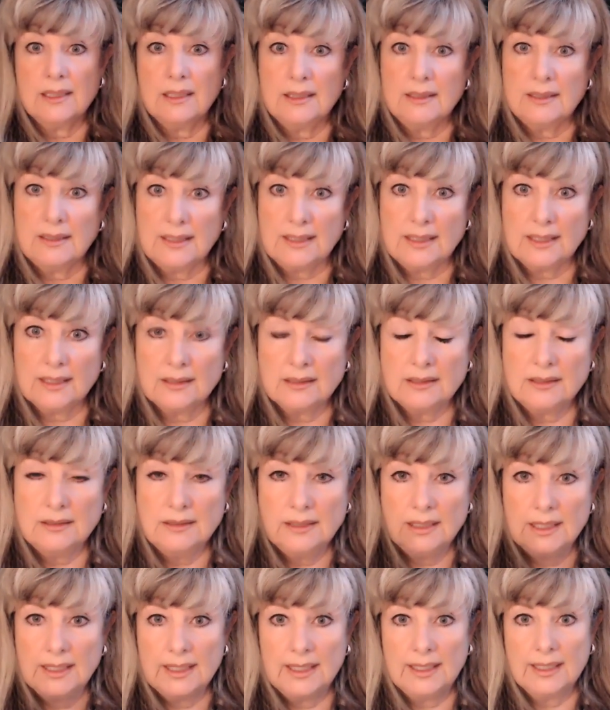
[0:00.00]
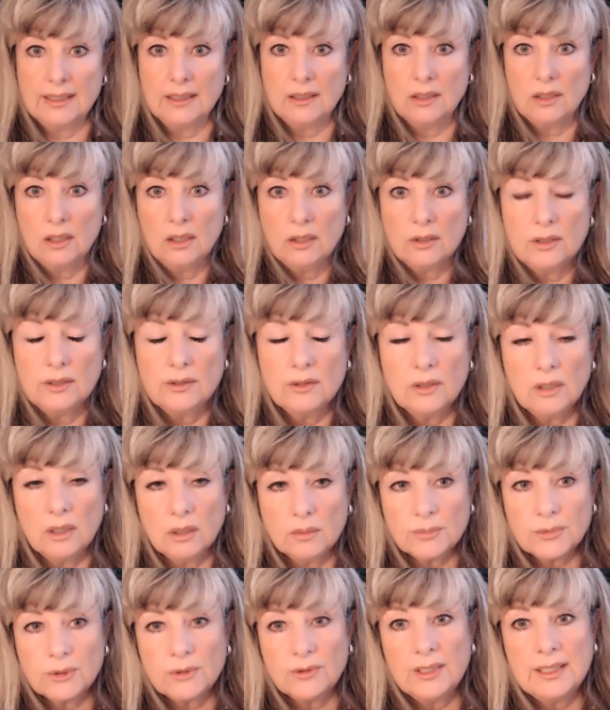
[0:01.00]
the yin and yang are an
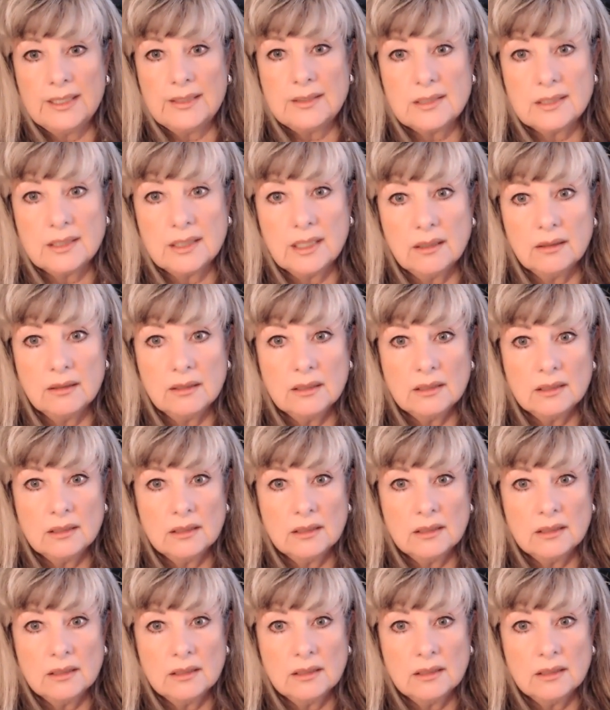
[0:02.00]
operating